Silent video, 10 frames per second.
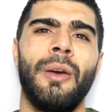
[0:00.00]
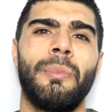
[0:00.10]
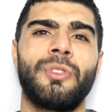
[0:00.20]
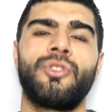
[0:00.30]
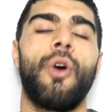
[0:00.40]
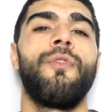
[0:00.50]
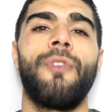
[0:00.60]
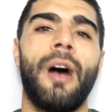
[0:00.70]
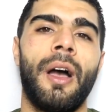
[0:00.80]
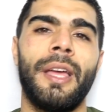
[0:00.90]
But so
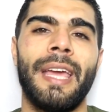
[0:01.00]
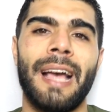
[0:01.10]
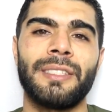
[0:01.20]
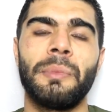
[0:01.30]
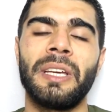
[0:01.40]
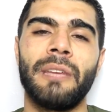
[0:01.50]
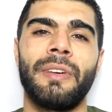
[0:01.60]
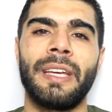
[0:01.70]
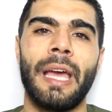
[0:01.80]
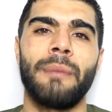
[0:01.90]
far, he hasn't been
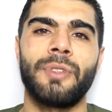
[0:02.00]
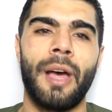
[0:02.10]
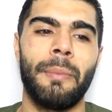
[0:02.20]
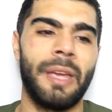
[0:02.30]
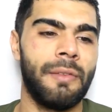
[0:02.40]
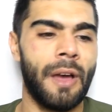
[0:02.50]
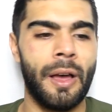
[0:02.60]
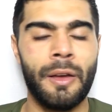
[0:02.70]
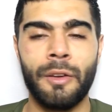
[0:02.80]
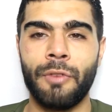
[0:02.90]
given game time either
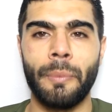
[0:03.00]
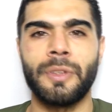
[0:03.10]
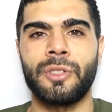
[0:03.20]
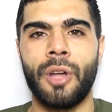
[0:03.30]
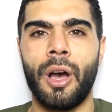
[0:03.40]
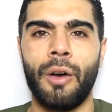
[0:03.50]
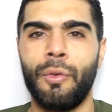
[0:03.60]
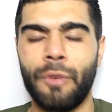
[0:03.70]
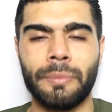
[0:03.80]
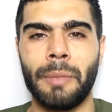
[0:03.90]
from the start or
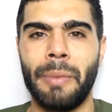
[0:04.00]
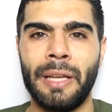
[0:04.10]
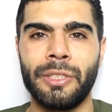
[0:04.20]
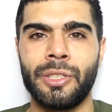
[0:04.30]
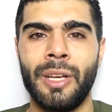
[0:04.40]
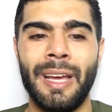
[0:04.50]
from the bench.